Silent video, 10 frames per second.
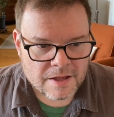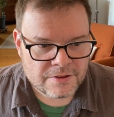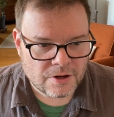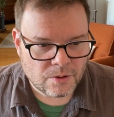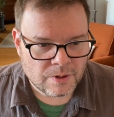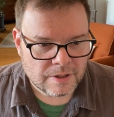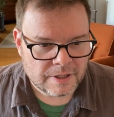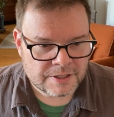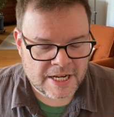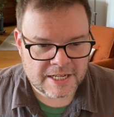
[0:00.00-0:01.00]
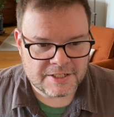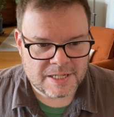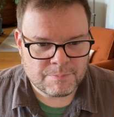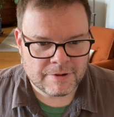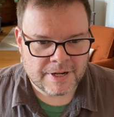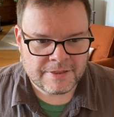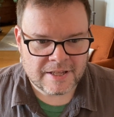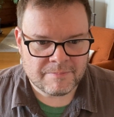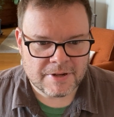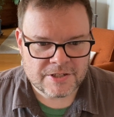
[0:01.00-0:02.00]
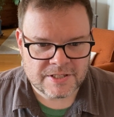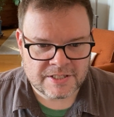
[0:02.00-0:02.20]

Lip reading: So take a deep breath and measure the